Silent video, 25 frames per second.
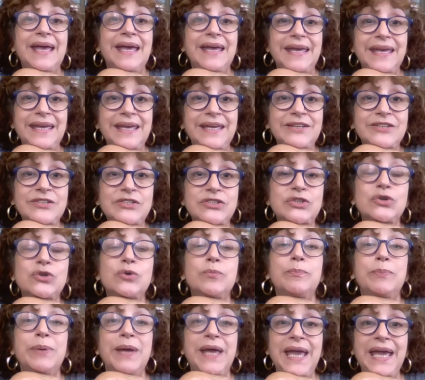into
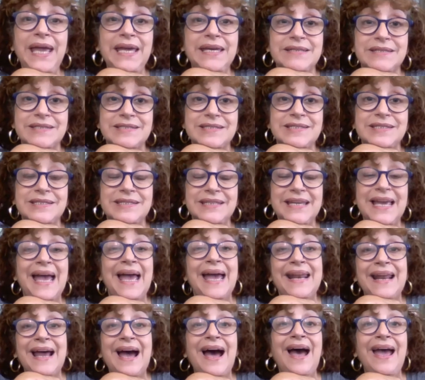pastes,
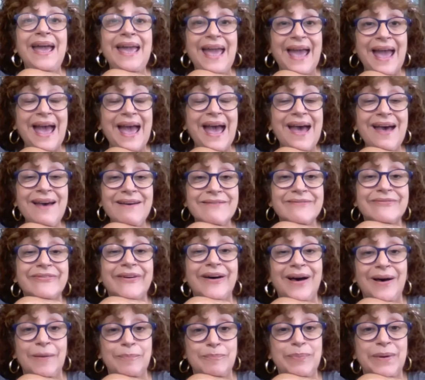and I have
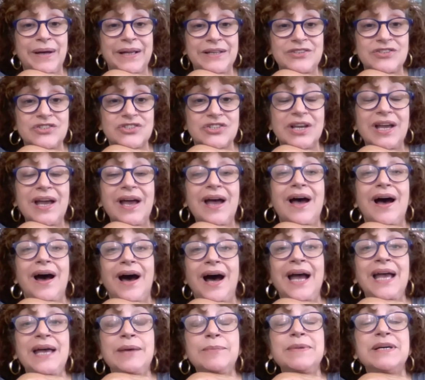a bunch.
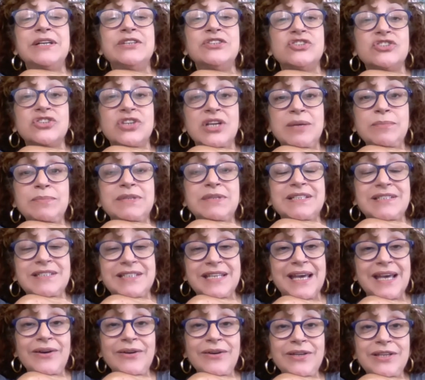I am ashamed to
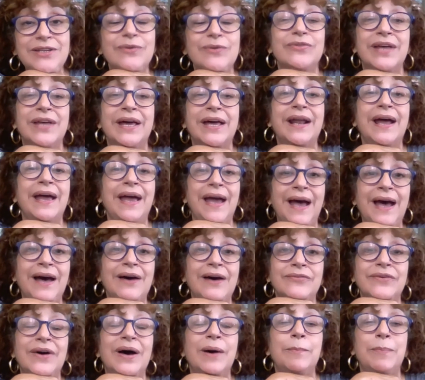tell you that I
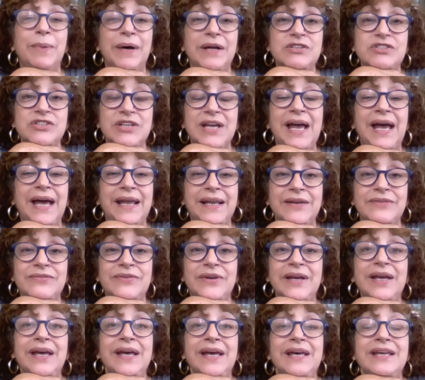have a bunch and have
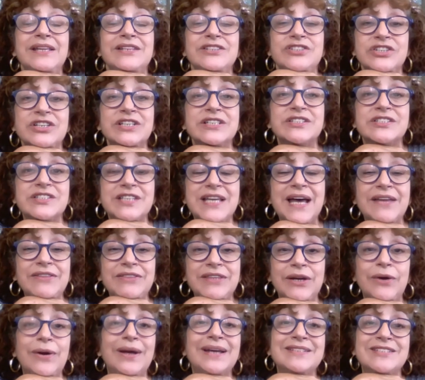just sat
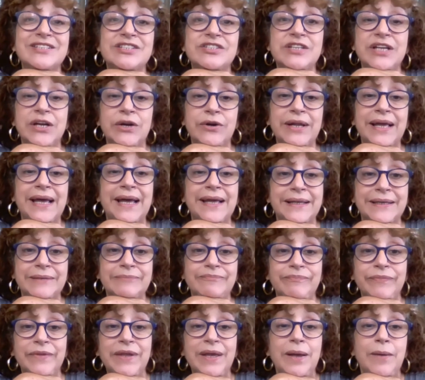there and stared at it
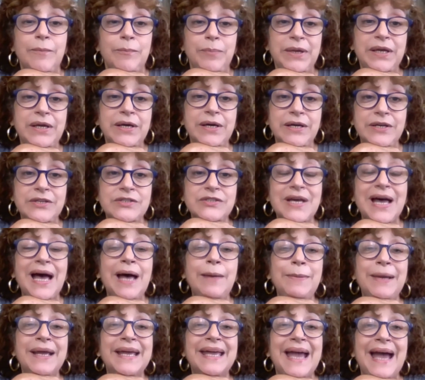because
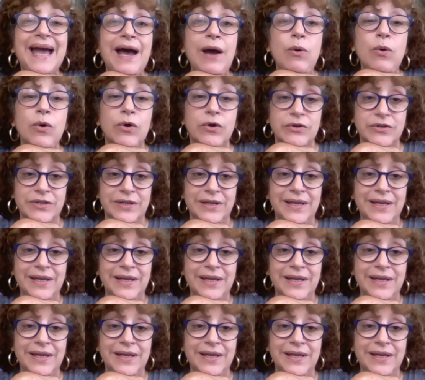I'm a coward.